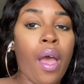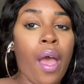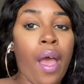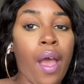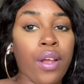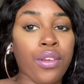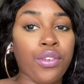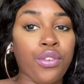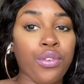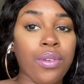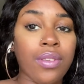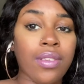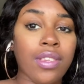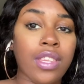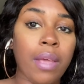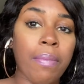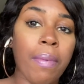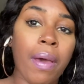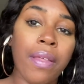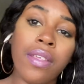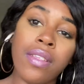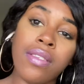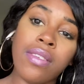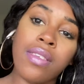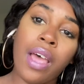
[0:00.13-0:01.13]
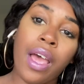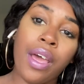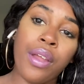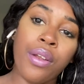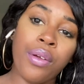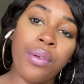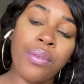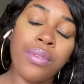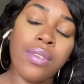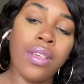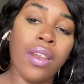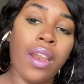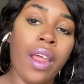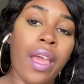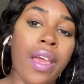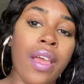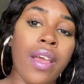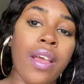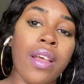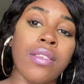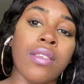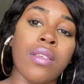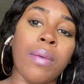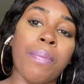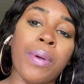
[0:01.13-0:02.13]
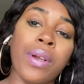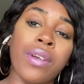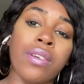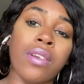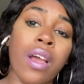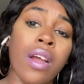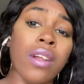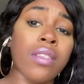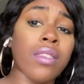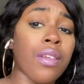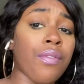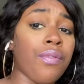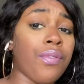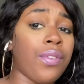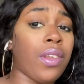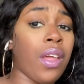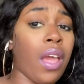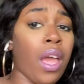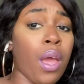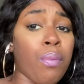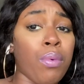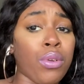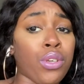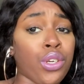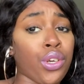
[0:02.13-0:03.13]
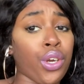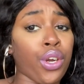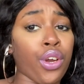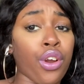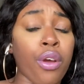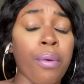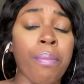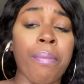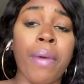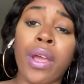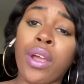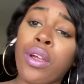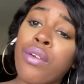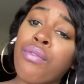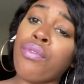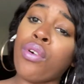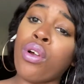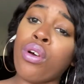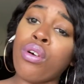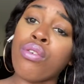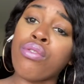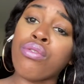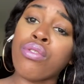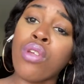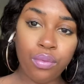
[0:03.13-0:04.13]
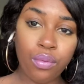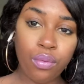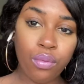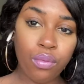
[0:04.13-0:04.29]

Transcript: As you can see by the title, today is a productive day with your girl Megan Rose.